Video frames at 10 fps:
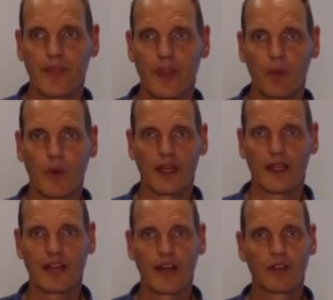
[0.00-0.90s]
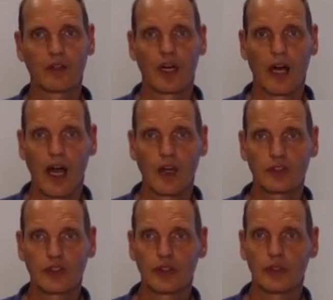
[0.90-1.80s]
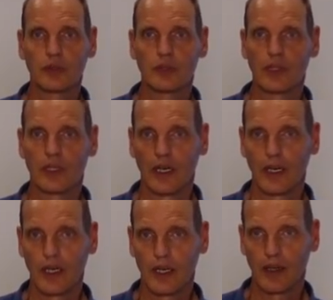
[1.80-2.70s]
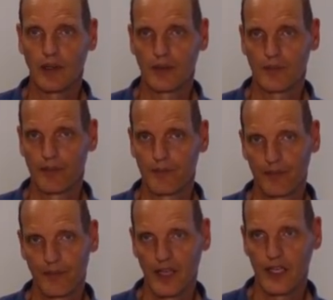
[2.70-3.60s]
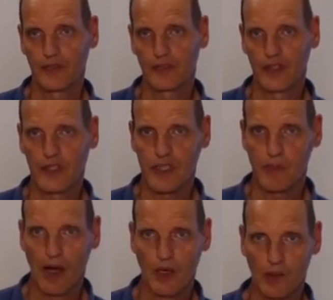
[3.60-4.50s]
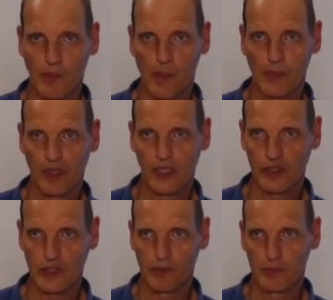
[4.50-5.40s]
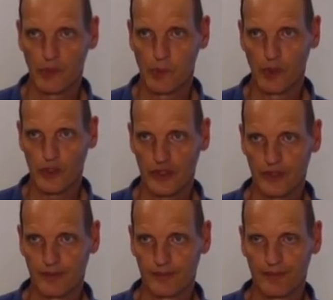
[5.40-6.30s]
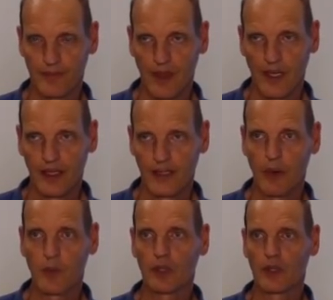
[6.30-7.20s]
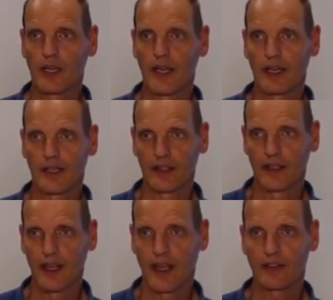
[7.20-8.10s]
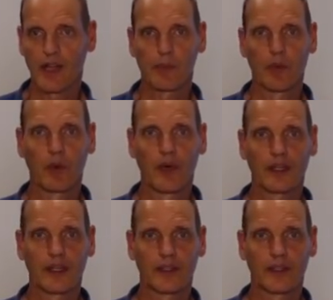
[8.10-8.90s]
Well, let's have a look how to do inference about population proportion. Yeah, we'll look again at the example 1 at